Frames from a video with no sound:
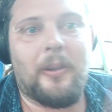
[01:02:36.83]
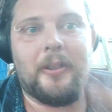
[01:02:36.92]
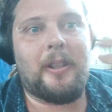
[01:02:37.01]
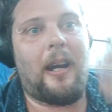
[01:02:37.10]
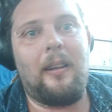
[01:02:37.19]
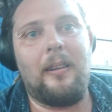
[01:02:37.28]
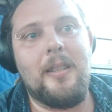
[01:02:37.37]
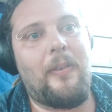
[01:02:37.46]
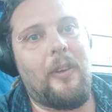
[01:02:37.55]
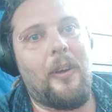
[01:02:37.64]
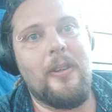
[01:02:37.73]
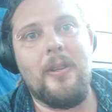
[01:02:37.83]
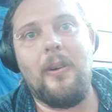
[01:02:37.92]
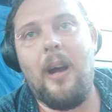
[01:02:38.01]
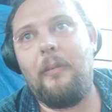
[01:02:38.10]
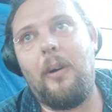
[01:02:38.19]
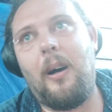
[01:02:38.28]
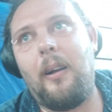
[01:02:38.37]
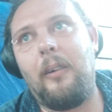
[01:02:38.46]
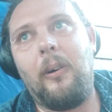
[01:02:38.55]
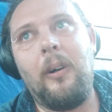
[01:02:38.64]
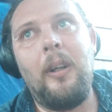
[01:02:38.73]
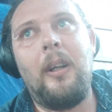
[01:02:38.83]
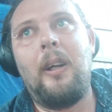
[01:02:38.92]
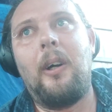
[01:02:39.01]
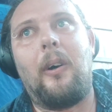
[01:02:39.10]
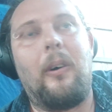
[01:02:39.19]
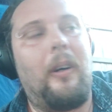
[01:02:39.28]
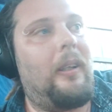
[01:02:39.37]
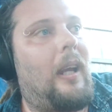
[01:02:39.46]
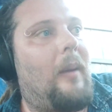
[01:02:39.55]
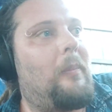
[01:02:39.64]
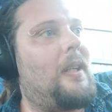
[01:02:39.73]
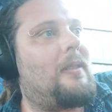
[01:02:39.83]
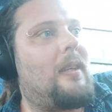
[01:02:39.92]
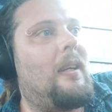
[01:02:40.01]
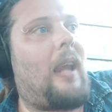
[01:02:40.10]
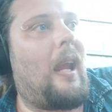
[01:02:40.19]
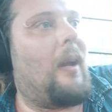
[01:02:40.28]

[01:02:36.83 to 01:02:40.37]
dot trailers for those who have one, or in your MDC